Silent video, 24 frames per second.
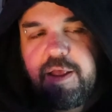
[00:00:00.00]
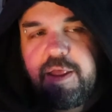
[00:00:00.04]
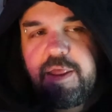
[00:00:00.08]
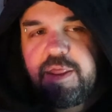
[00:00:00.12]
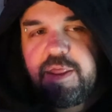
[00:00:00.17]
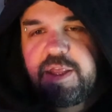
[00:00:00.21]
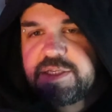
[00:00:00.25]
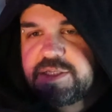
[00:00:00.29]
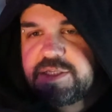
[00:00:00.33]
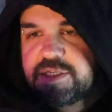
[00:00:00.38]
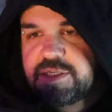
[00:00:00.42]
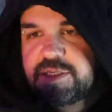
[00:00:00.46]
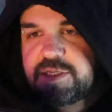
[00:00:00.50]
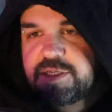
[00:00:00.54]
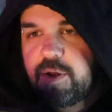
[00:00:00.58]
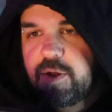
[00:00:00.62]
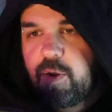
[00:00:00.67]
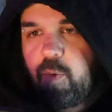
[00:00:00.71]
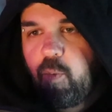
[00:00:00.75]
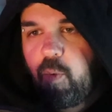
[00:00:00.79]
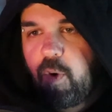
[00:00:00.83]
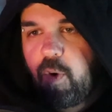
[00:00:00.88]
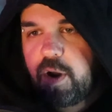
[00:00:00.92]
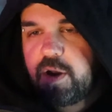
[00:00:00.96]
this is
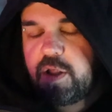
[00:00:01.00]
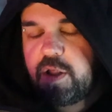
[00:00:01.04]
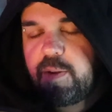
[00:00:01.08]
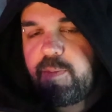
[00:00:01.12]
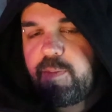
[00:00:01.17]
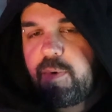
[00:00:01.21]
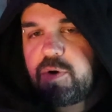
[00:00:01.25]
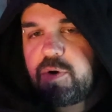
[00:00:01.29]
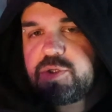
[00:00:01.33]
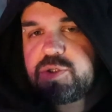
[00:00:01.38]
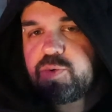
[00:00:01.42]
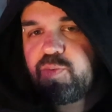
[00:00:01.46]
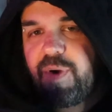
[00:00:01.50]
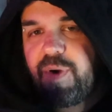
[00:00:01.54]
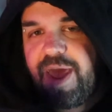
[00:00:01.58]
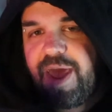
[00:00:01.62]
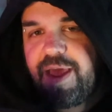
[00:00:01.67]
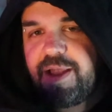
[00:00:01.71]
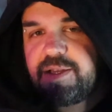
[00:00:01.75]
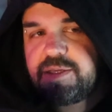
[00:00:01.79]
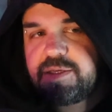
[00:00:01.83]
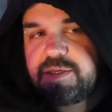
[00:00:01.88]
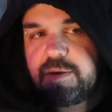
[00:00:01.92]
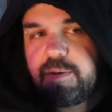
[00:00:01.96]
still one of the most
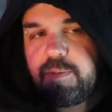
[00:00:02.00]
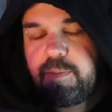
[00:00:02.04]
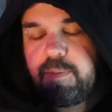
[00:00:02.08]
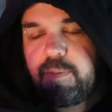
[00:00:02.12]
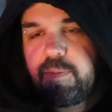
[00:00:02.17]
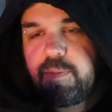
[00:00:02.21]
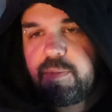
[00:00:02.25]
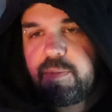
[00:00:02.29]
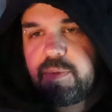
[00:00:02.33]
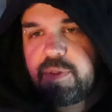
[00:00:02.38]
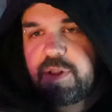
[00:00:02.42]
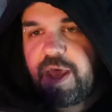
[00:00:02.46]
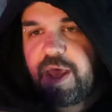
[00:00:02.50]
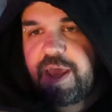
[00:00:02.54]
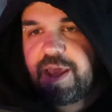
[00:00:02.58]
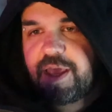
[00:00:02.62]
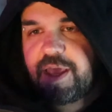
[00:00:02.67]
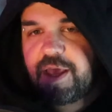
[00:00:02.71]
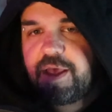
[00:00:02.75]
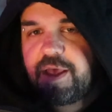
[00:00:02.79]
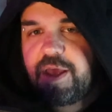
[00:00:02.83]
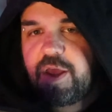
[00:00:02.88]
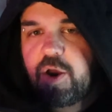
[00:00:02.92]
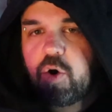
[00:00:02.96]
random, like
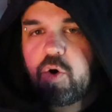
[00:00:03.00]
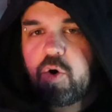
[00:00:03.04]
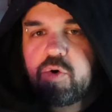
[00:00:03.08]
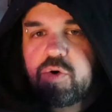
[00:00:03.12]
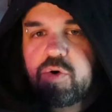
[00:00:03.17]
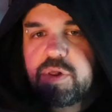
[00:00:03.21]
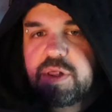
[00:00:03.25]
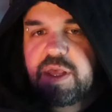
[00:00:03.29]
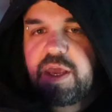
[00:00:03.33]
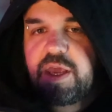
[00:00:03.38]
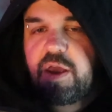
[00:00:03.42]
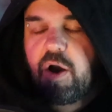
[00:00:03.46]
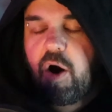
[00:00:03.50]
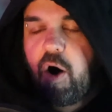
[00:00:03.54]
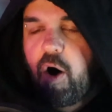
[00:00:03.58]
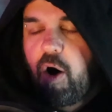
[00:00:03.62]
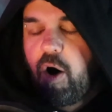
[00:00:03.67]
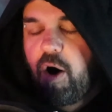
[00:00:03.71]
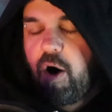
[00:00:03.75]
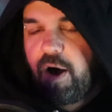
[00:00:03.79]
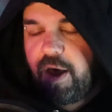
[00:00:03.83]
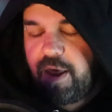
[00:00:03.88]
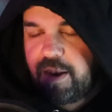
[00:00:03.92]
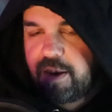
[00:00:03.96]
early
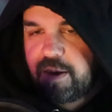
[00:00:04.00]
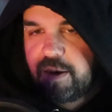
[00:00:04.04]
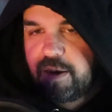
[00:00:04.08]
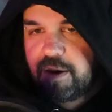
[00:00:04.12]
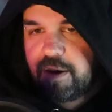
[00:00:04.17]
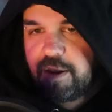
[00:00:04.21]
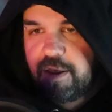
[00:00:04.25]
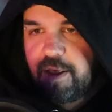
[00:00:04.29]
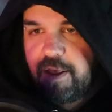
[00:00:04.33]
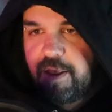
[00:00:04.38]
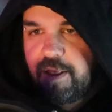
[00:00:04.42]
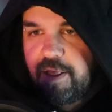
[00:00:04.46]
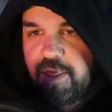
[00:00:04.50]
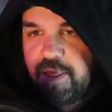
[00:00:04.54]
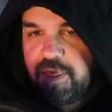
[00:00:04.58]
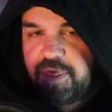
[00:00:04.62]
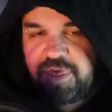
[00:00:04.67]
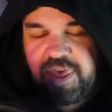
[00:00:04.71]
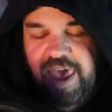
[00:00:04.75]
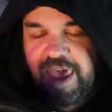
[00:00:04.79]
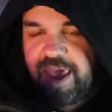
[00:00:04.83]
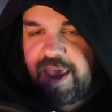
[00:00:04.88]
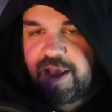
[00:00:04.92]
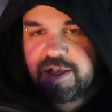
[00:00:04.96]
on
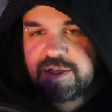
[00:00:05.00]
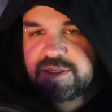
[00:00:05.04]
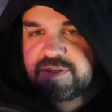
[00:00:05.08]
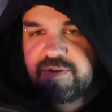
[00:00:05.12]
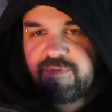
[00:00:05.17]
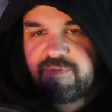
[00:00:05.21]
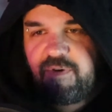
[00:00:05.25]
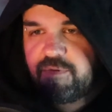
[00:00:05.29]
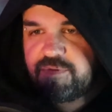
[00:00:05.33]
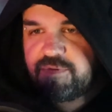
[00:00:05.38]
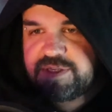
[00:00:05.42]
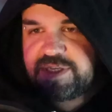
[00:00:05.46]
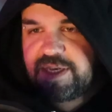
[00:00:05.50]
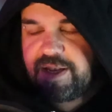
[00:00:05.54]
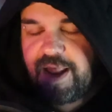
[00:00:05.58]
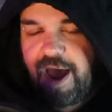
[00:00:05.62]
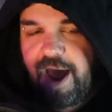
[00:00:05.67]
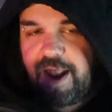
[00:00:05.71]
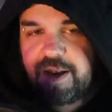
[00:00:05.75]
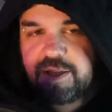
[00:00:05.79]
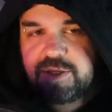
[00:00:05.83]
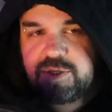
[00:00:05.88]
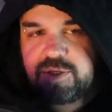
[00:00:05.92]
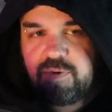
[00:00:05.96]
things I've ever seen
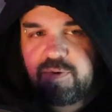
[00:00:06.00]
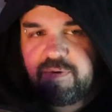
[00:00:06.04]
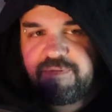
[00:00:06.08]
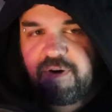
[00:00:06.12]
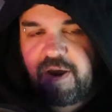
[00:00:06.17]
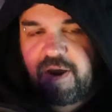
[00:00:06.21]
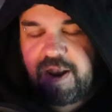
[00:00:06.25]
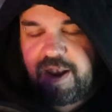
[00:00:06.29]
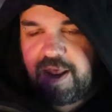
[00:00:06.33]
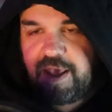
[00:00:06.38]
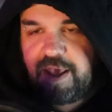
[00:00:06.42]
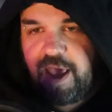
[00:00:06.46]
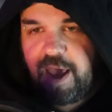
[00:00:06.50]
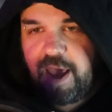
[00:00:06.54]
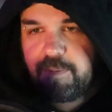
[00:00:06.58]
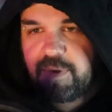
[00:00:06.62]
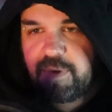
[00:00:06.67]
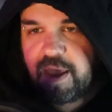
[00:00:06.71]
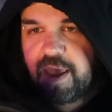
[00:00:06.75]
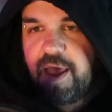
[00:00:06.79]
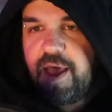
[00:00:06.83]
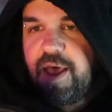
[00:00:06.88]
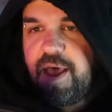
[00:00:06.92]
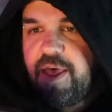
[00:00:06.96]
added to a fighting game.
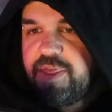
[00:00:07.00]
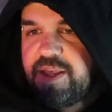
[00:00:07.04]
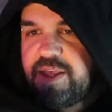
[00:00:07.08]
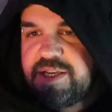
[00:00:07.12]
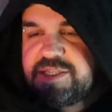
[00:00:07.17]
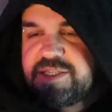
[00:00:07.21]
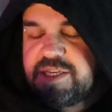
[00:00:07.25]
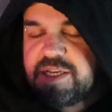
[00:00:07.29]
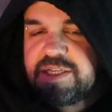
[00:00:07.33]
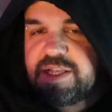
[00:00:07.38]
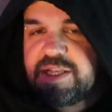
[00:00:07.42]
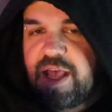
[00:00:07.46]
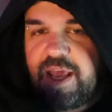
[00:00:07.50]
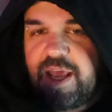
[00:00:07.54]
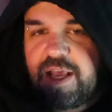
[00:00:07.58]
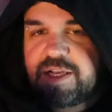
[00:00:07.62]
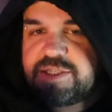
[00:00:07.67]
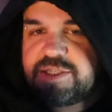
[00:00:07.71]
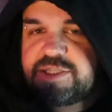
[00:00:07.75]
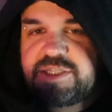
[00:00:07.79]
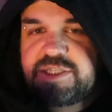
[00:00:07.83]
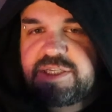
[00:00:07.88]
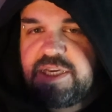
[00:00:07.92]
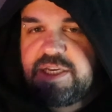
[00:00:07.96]
Like this is like
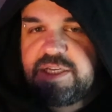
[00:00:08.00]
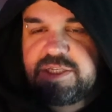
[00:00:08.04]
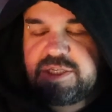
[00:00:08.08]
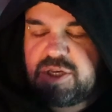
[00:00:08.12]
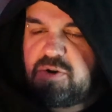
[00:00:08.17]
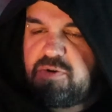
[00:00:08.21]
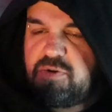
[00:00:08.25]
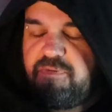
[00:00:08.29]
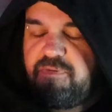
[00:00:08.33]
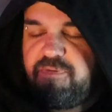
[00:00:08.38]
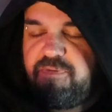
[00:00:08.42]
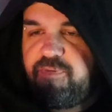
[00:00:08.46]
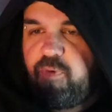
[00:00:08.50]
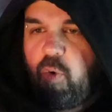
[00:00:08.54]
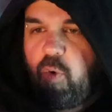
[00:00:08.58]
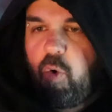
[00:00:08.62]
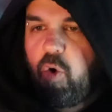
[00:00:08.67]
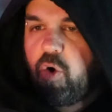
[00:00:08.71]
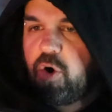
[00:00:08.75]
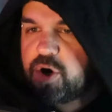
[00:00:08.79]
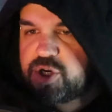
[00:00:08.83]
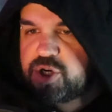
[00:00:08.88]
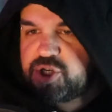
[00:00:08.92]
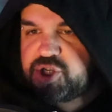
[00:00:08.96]
season four